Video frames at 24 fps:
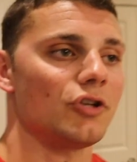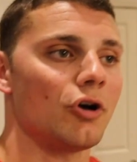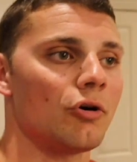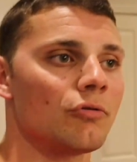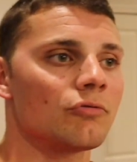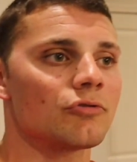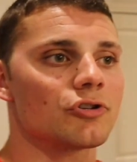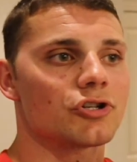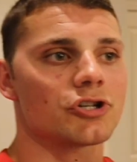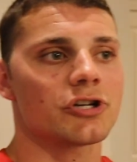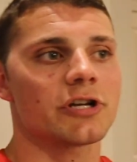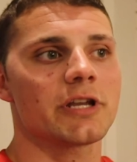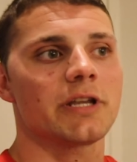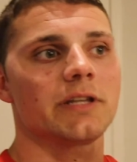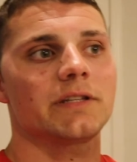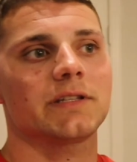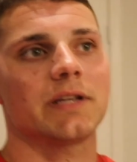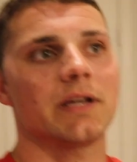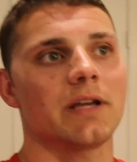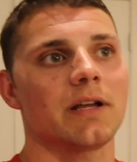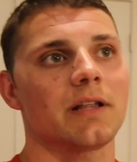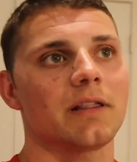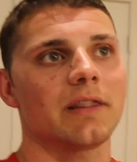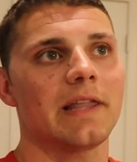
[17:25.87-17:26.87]
don't
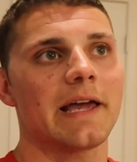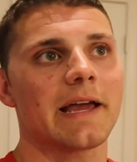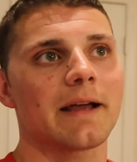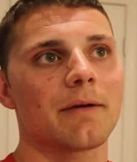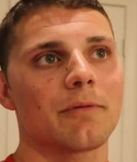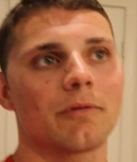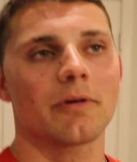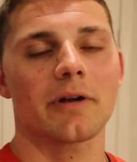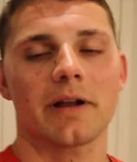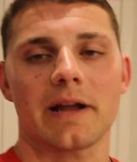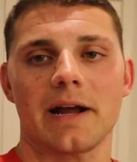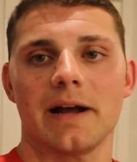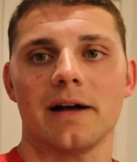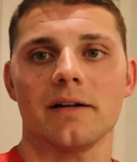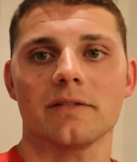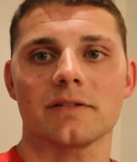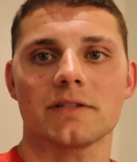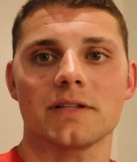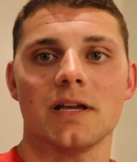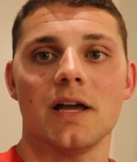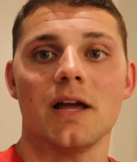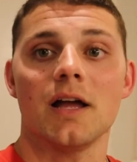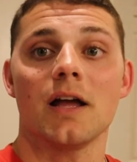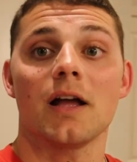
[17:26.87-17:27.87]
treat leg
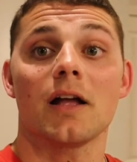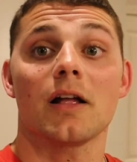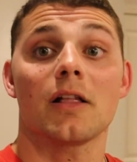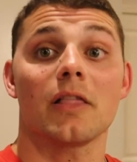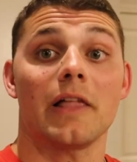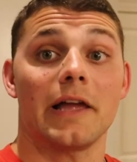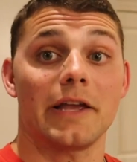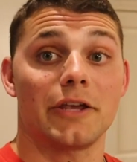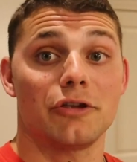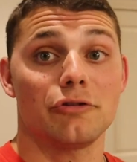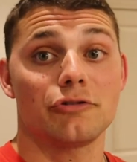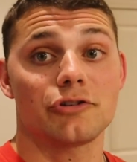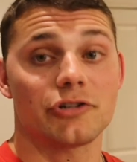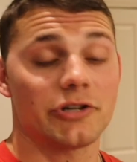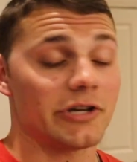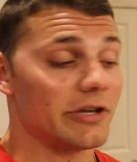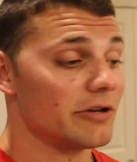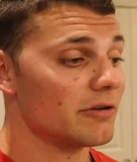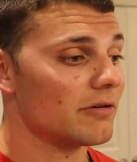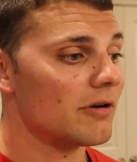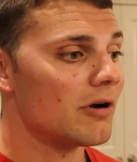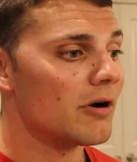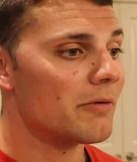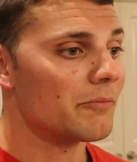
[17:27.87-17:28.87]
workouts like you
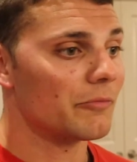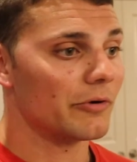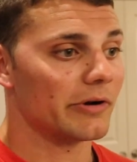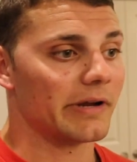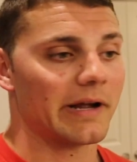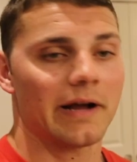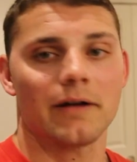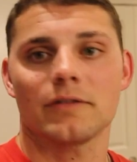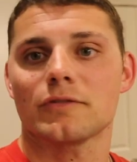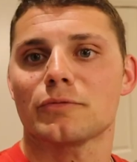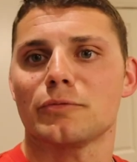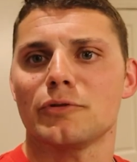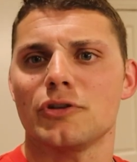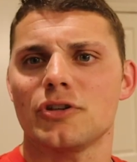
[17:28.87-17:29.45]
treat your arm workouts.